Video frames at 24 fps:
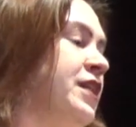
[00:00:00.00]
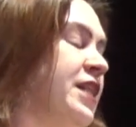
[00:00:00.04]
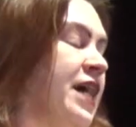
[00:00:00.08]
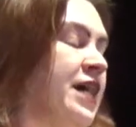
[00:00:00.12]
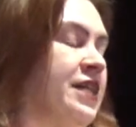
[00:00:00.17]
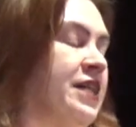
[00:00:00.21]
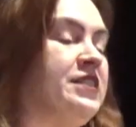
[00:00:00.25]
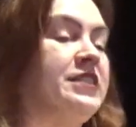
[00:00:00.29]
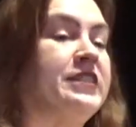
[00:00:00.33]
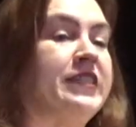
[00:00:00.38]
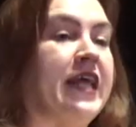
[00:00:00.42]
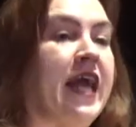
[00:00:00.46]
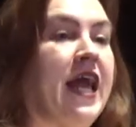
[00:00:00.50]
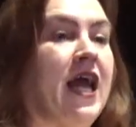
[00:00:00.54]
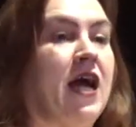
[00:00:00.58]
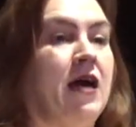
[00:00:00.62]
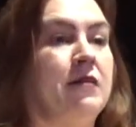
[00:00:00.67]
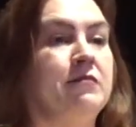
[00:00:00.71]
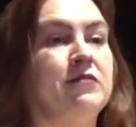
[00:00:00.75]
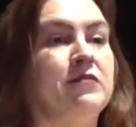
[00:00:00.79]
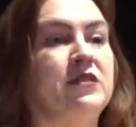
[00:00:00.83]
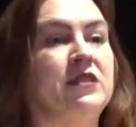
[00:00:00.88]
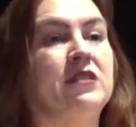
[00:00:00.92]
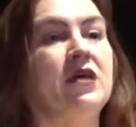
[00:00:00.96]
collect
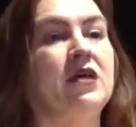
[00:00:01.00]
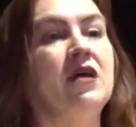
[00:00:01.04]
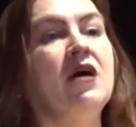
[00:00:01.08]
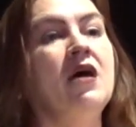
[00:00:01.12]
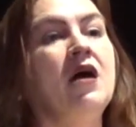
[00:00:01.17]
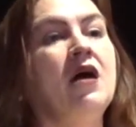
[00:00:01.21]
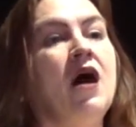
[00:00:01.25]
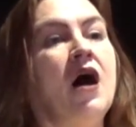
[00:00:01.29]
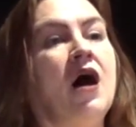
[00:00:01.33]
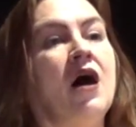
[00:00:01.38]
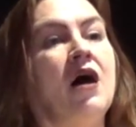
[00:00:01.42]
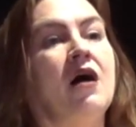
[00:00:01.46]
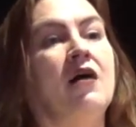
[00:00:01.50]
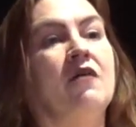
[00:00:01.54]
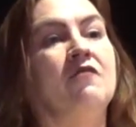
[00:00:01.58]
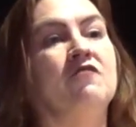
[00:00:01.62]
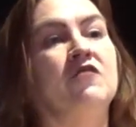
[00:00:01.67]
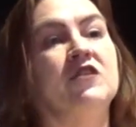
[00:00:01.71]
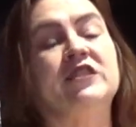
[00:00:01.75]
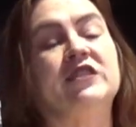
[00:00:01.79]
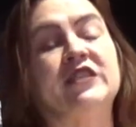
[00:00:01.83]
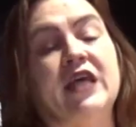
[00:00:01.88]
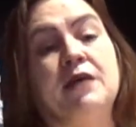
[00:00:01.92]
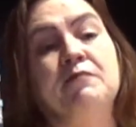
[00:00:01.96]
stamps of
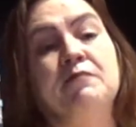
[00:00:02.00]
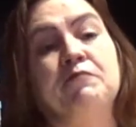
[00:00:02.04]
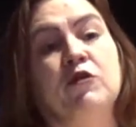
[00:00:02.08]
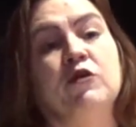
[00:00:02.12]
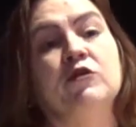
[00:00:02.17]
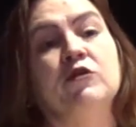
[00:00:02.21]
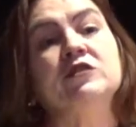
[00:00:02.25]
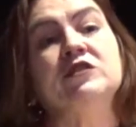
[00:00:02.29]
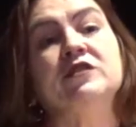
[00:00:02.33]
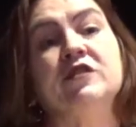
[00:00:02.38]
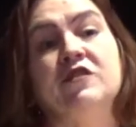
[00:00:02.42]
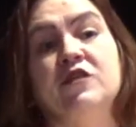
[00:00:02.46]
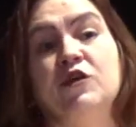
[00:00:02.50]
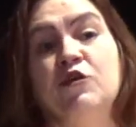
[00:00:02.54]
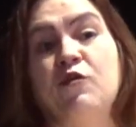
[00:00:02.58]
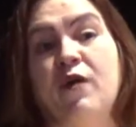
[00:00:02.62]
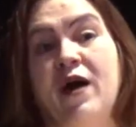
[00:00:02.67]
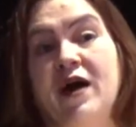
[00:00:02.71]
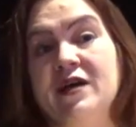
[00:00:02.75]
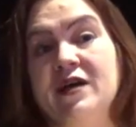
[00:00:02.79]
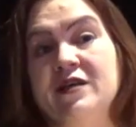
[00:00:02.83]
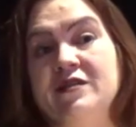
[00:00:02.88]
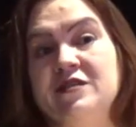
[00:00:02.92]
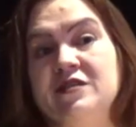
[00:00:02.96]
the state birds of the
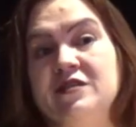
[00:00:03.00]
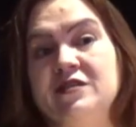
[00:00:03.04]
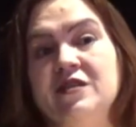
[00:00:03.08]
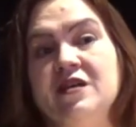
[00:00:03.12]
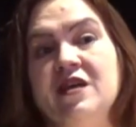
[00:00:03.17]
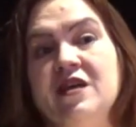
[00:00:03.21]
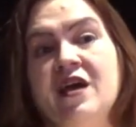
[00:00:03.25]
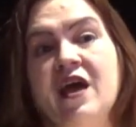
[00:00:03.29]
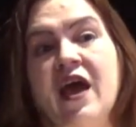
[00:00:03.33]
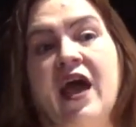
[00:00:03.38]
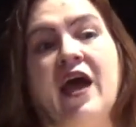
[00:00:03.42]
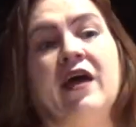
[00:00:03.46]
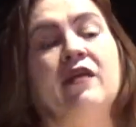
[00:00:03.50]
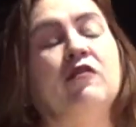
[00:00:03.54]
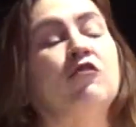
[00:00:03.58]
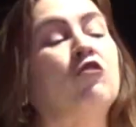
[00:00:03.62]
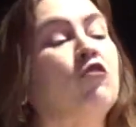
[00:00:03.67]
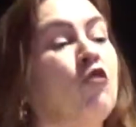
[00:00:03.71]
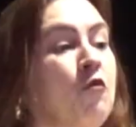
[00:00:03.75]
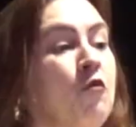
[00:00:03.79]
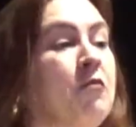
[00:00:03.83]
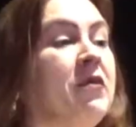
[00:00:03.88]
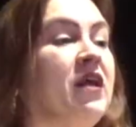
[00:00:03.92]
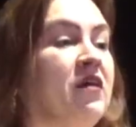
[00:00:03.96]
U.S., and
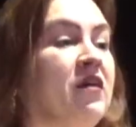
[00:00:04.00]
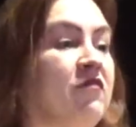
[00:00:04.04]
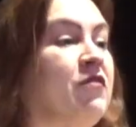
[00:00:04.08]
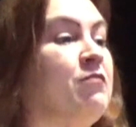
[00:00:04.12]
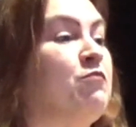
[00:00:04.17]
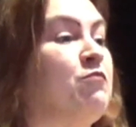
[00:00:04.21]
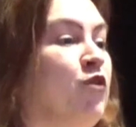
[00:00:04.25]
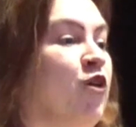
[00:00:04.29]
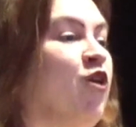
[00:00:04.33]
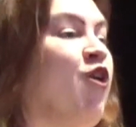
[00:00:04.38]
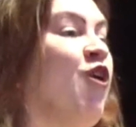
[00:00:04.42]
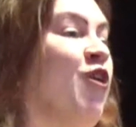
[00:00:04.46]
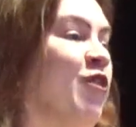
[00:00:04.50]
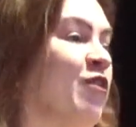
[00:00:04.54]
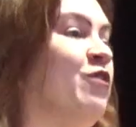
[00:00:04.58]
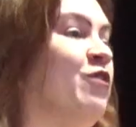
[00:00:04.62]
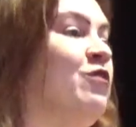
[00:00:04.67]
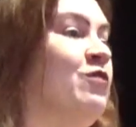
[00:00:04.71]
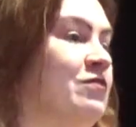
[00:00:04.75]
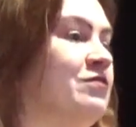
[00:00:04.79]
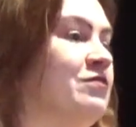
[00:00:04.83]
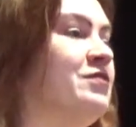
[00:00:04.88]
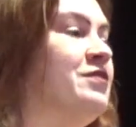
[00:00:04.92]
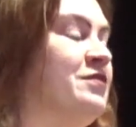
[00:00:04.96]
so many of them were
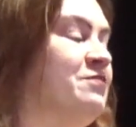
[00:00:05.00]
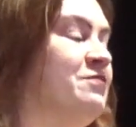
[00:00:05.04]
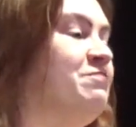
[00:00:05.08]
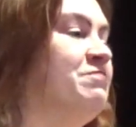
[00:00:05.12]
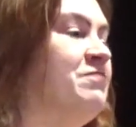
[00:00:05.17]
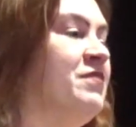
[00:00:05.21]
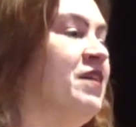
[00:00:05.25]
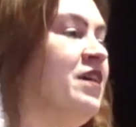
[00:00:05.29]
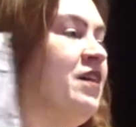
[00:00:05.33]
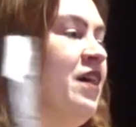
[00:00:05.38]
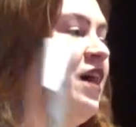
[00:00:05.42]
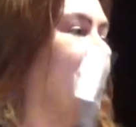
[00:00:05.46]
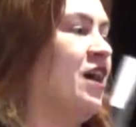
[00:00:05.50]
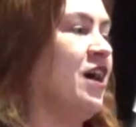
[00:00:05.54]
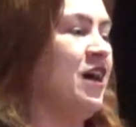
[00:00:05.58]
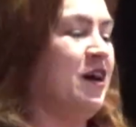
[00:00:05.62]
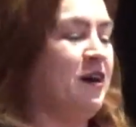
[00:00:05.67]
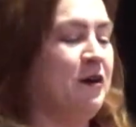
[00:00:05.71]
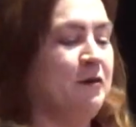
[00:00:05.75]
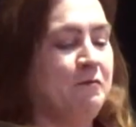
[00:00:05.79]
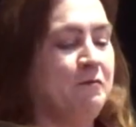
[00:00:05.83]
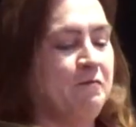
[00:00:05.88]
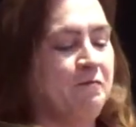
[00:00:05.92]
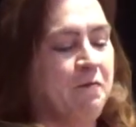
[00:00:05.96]
cardinals,
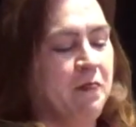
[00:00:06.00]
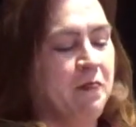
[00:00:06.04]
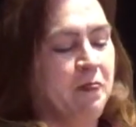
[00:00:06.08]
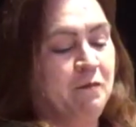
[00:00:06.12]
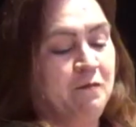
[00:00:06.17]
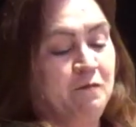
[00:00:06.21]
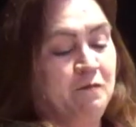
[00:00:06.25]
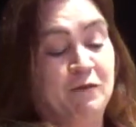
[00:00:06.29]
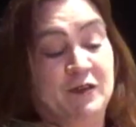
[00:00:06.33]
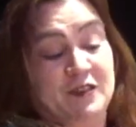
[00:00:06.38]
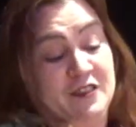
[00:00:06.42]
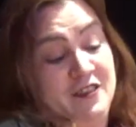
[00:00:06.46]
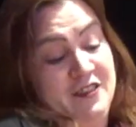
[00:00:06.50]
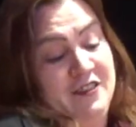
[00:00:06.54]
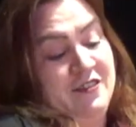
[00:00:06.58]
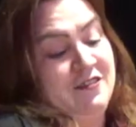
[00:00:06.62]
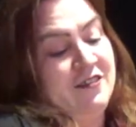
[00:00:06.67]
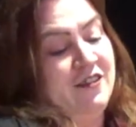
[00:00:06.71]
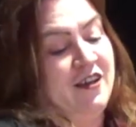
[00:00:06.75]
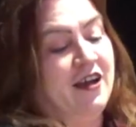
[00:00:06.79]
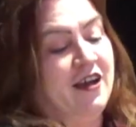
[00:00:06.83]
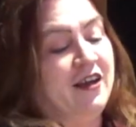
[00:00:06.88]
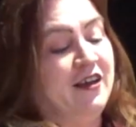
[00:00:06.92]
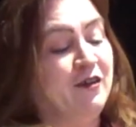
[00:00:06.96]
which
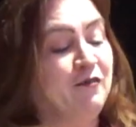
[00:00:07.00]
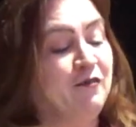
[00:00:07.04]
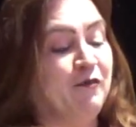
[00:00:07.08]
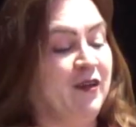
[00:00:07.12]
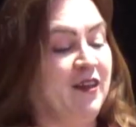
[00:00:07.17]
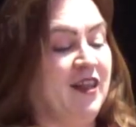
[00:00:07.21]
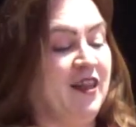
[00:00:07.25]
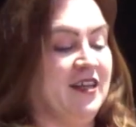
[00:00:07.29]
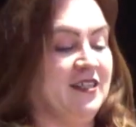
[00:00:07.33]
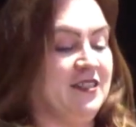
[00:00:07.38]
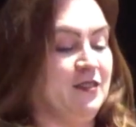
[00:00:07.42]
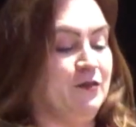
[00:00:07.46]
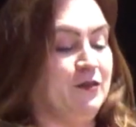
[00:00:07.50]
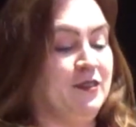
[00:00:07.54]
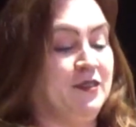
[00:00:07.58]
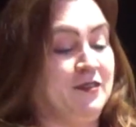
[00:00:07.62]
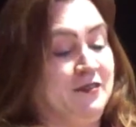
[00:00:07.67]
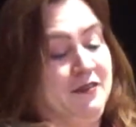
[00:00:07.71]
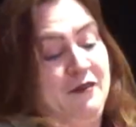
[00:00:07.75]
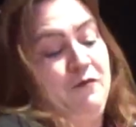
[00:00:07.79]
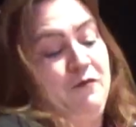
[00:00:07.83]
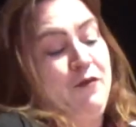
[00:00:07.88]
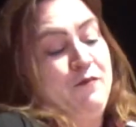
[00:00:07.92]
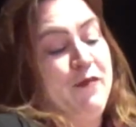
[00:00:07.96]
I didn't realize it
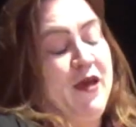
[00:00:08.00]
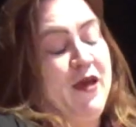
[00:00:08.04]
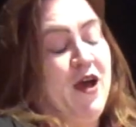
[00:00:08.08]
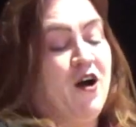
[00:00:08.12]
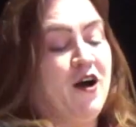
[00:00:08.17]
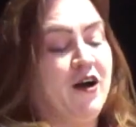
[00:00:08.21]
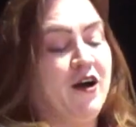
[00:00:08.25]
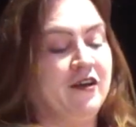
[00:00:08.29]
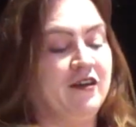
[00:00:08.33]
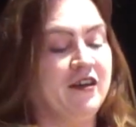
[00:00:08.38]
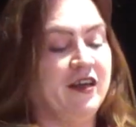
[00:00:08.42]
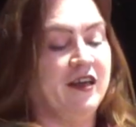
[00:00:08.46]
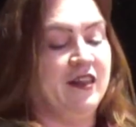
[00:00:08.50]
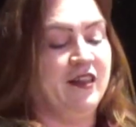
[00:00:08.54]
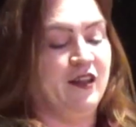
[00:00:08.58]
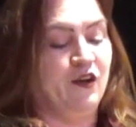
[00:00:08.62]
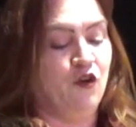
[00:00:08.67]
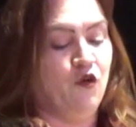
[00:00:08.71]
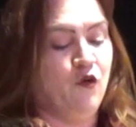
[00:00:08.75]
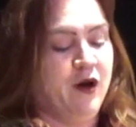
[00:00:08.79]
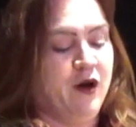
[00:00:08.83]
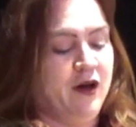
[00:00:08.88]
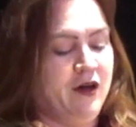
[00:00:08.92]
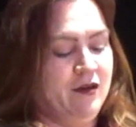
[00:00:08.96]
was, went beyond
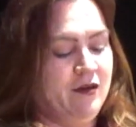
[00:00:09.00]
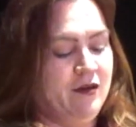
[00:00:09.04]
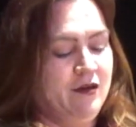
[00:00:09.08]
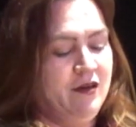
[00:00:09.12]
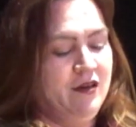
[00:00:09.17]
Illinois.